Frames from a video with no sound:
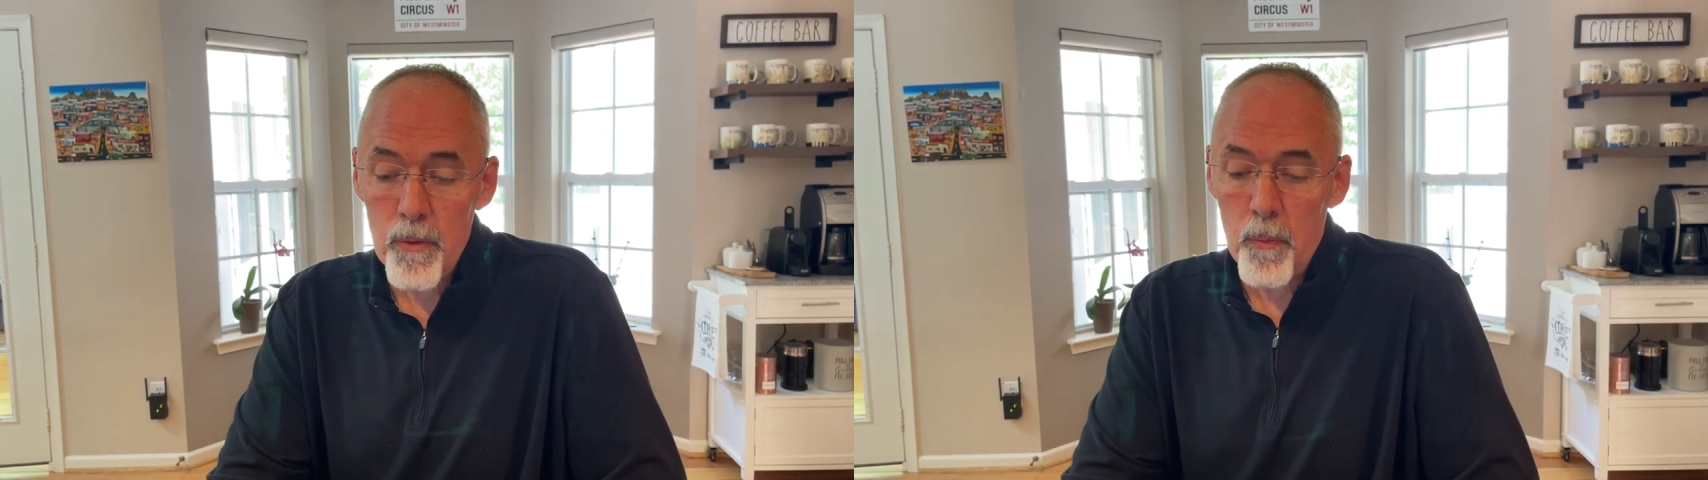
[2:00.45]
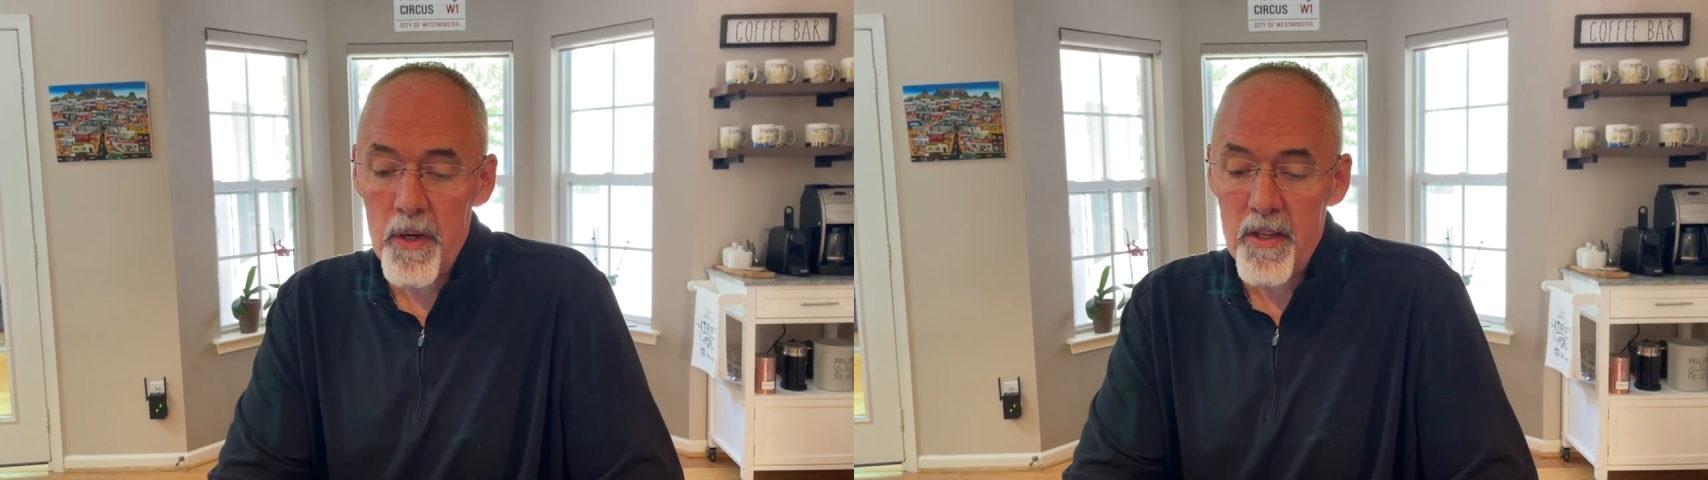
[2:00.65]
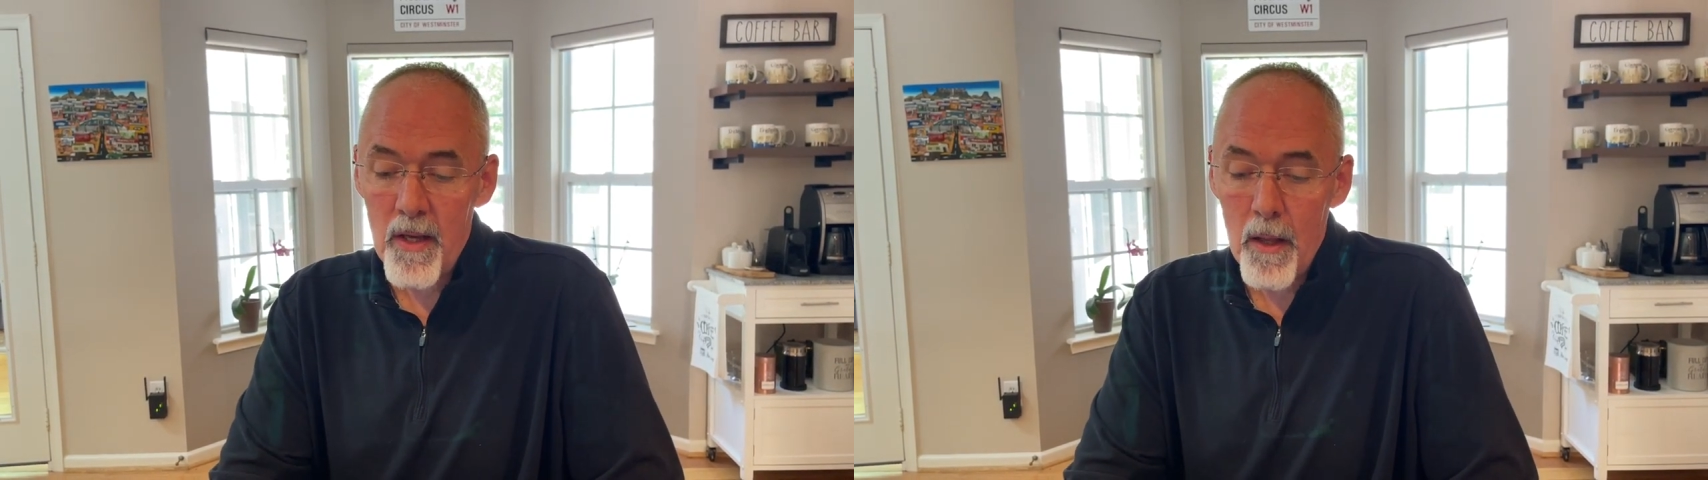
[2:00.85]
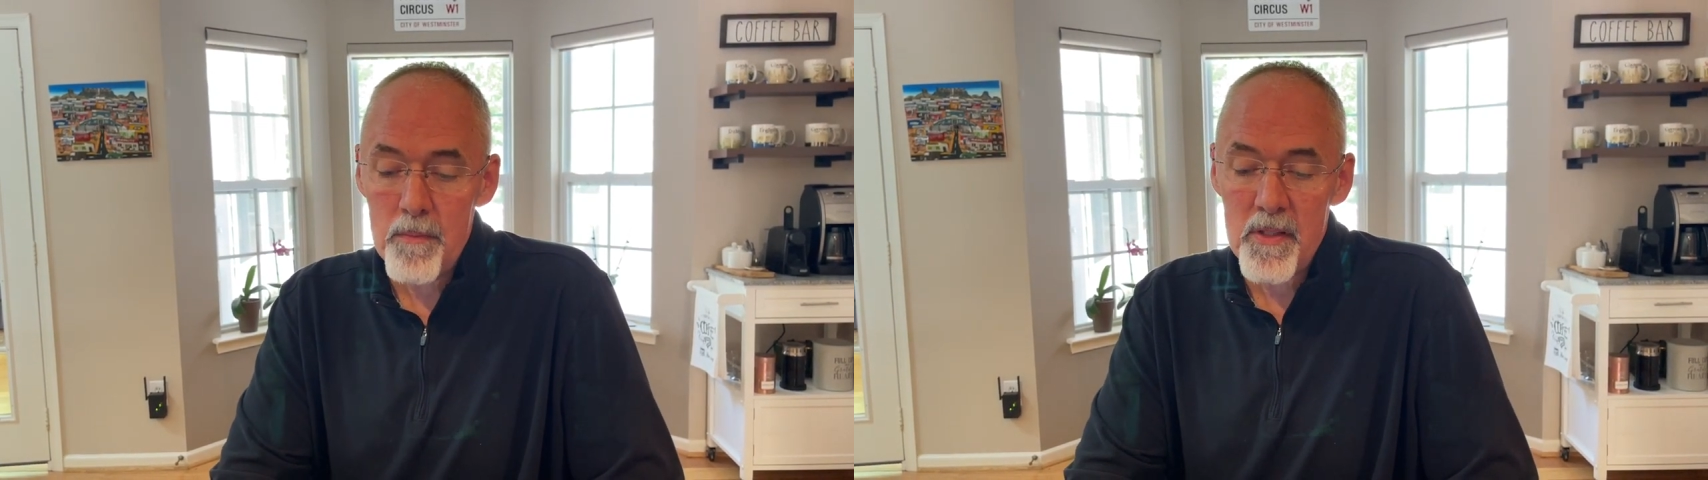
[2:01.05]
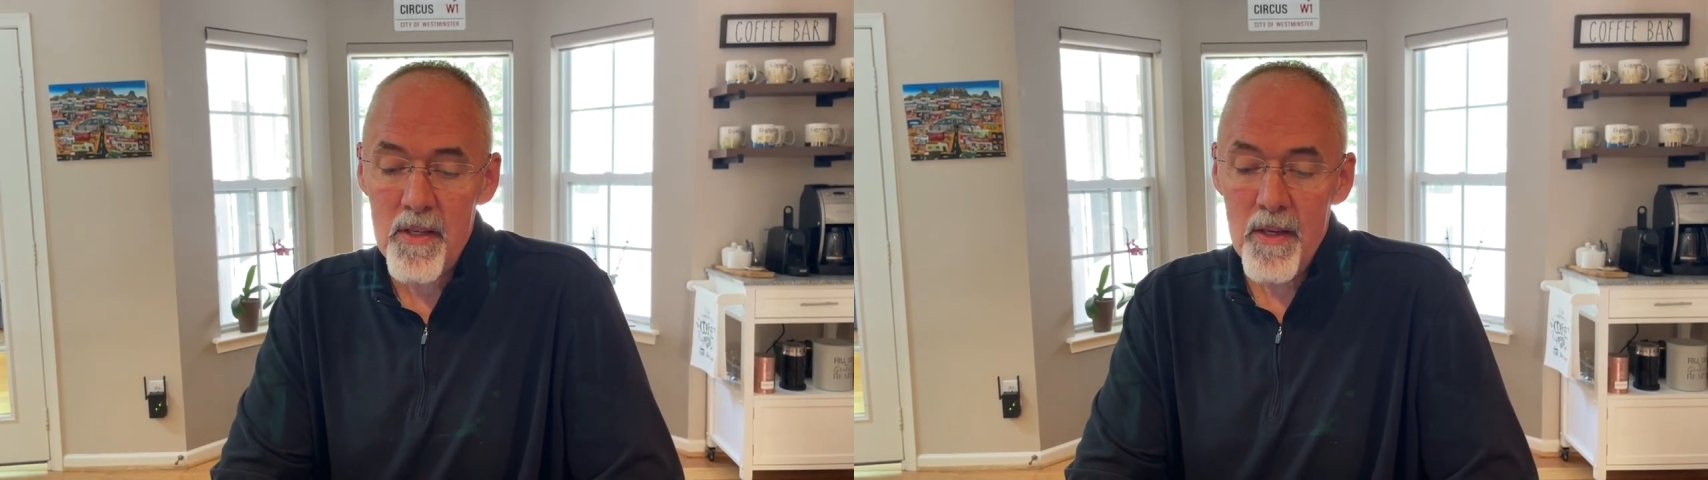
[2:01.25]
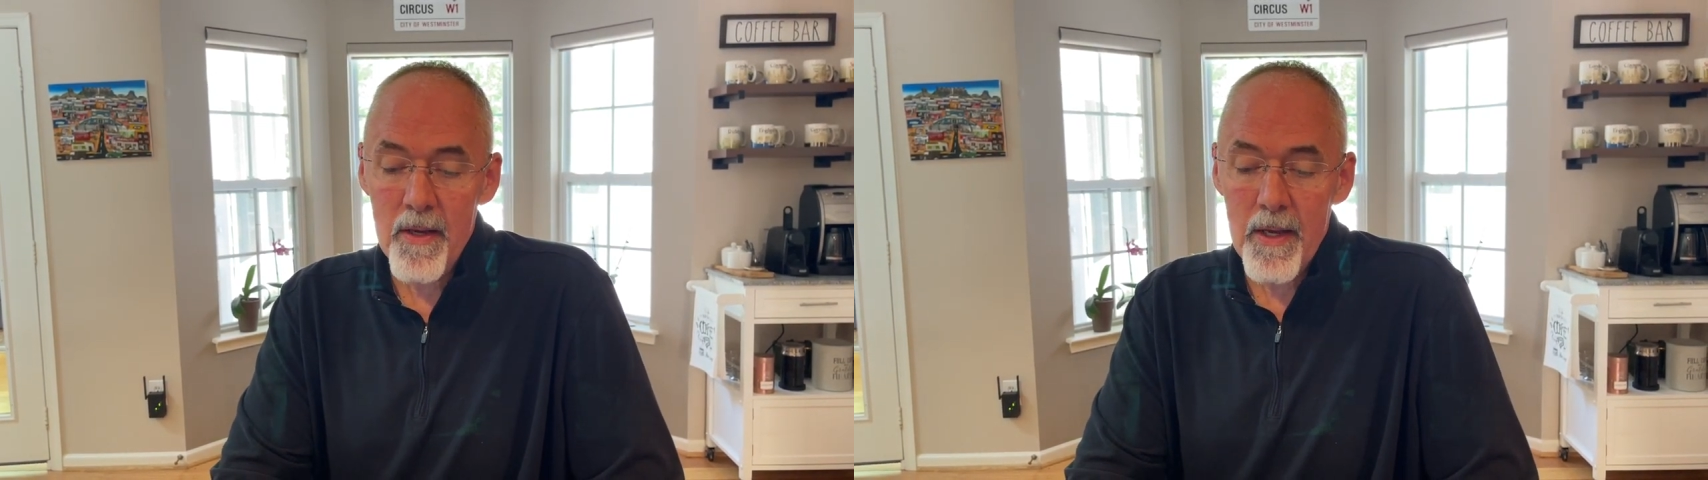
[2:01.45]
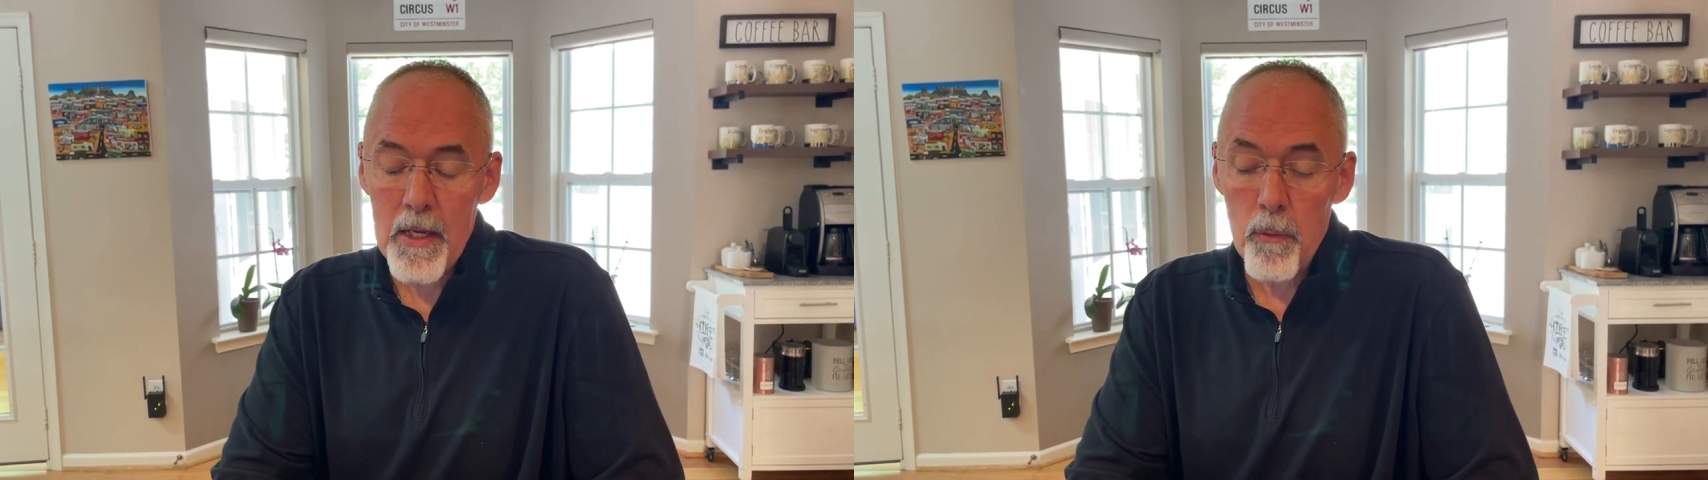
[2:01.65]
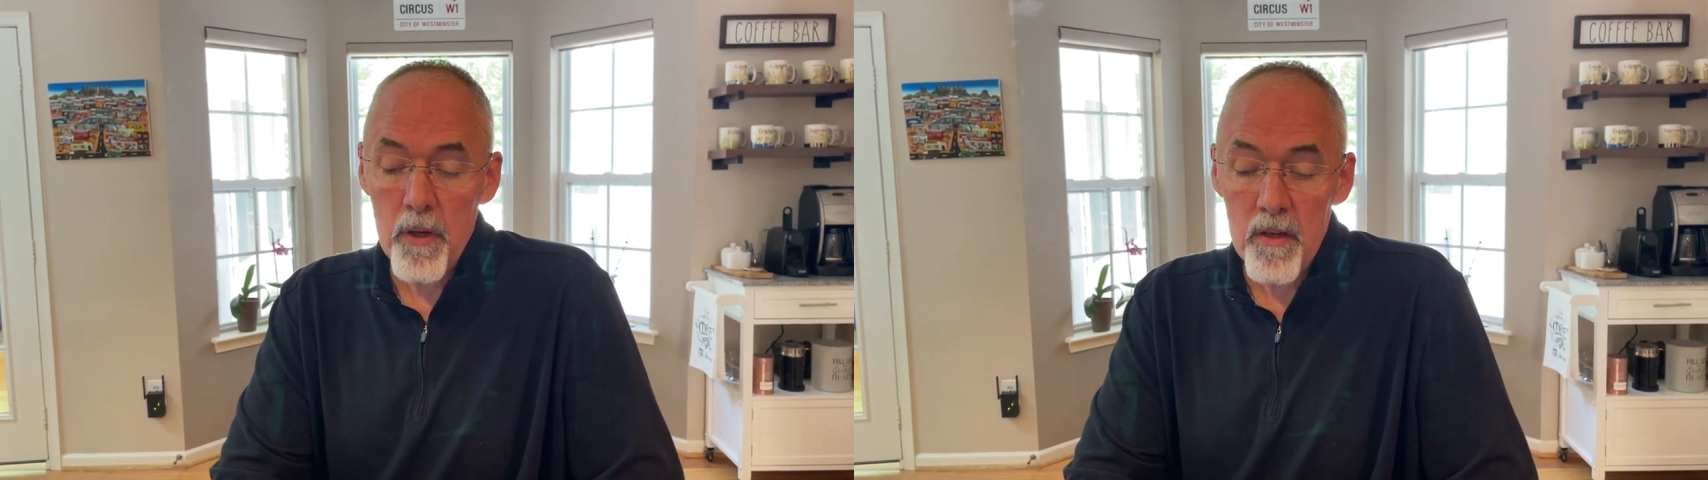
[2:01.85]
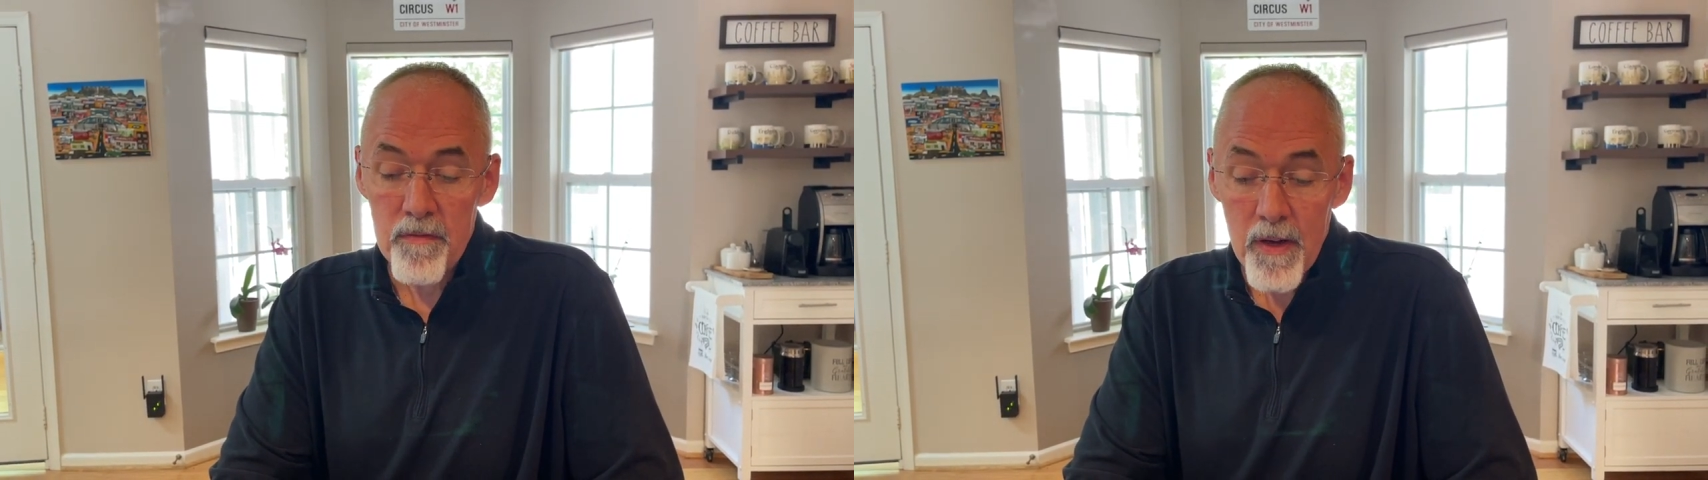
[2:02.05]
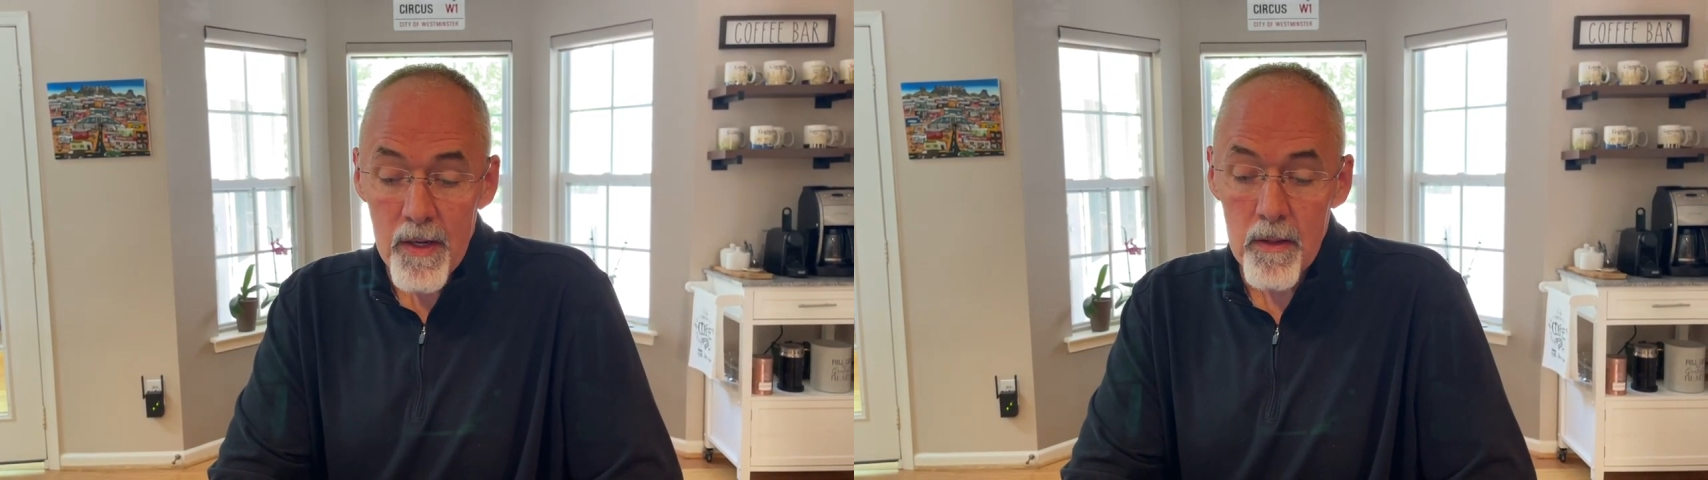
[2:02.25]
and when he comes, he will
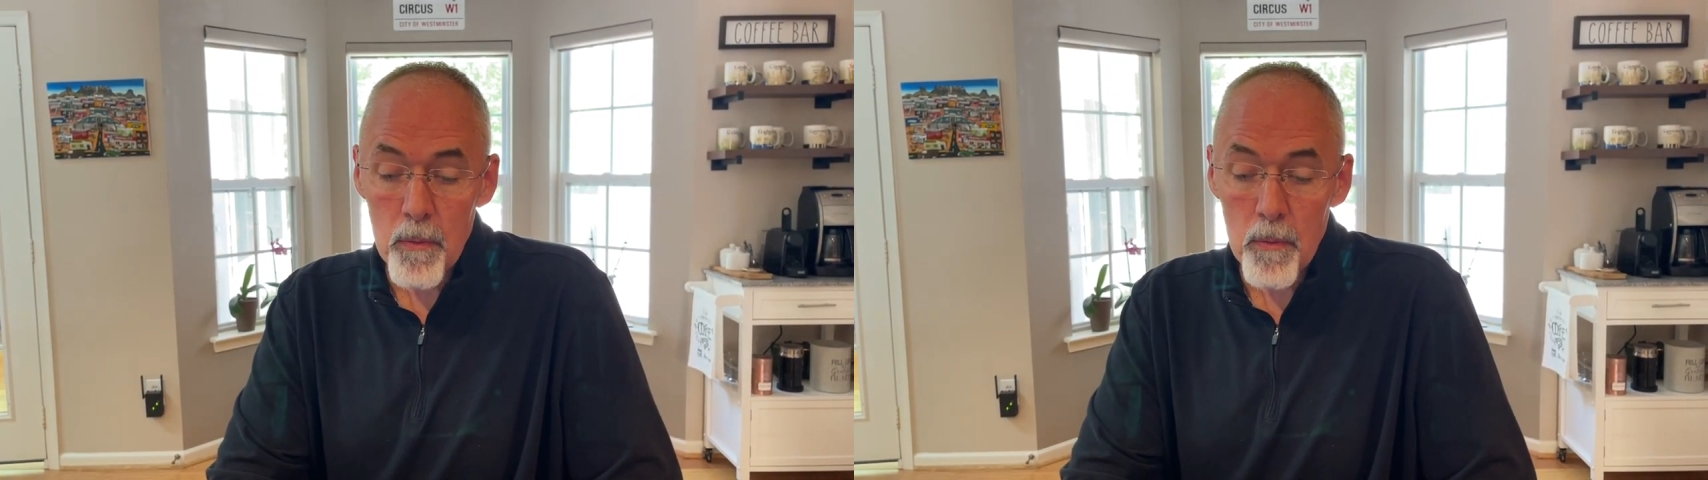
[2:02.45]
convict the